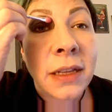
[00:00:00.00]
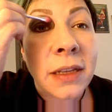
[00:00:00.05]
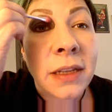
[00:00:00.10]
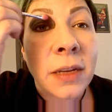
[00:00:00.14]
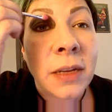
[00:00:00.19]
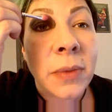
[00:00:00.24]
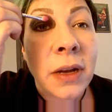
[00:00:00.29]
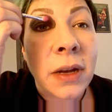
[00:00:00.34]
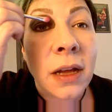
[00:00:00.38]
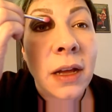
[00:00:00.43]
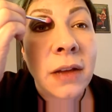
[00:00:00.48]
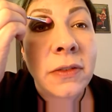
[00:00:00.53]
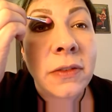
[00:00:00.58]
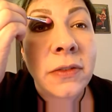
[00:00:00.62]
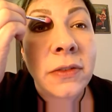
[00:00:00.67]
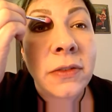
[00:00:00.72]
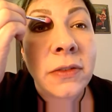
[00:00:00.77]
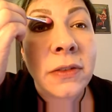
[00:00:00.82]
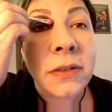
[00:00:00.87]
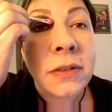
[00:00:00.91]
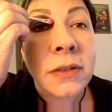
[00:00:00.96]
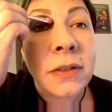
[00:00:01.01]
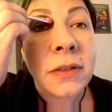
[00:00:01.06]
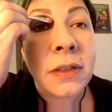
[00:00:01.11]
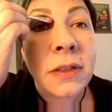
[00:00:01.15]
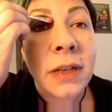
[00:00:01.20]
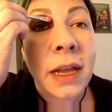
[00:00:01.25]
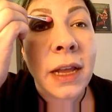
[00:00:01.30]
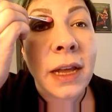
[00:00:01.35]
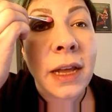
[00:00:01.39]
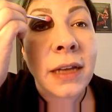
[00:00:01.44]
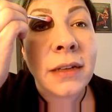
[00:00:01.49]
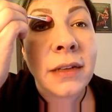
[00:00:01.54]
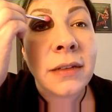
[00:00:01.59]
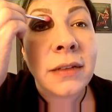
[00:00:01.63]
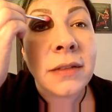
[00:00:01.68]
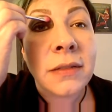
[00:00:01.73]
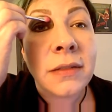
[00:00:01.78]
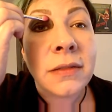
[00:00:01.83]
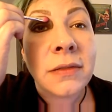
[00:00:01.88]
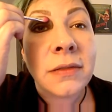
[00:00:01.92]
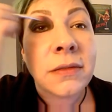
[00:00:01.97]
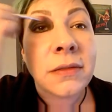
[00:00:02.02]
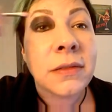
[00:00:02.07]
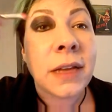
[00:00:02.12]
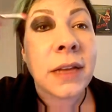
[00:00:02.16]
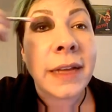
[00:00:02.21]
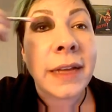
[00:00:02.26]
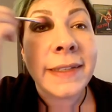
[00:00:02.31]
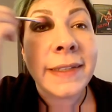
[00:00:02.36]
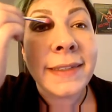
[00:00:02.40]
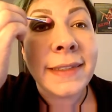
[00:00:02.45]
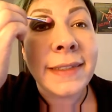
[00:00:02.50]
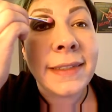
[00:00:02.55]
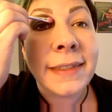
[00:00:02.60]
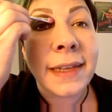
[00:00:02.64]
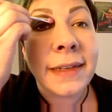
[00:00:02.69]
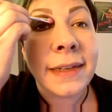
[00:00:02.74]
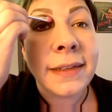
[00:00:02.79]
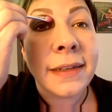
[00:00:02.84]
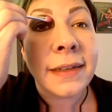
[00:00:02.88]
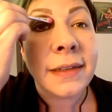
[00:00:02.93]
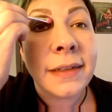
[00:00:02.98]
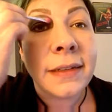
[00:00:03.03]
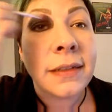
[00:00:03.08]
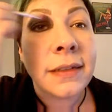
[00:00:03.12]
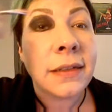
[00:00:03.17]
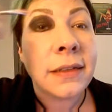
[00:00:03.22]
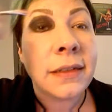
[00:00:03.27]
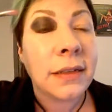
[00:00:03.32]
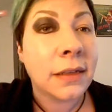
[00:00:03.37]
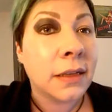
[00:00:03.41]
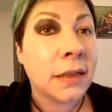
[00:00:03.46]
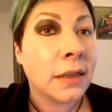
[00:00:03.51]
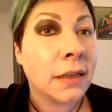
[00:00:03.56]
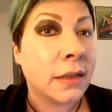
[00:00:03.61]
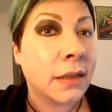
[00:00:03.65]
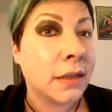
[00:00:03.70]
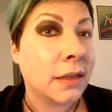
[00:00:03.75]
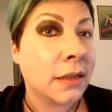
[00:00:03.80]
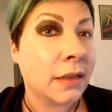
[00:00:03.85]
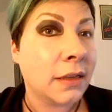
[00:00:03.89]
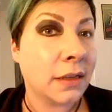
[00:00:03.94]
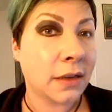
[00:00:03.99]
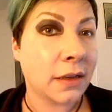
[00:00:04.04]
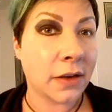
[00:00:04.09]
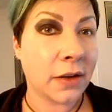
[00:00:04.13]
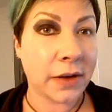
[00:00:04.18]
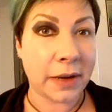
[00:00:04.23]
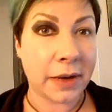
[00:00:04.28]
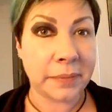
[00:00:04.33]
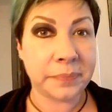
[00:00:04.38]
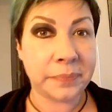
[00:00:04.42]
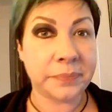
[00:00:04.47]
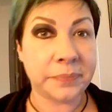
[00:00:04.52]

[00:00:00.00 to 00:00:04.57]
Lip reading: a little bit off. Not dented. Okay.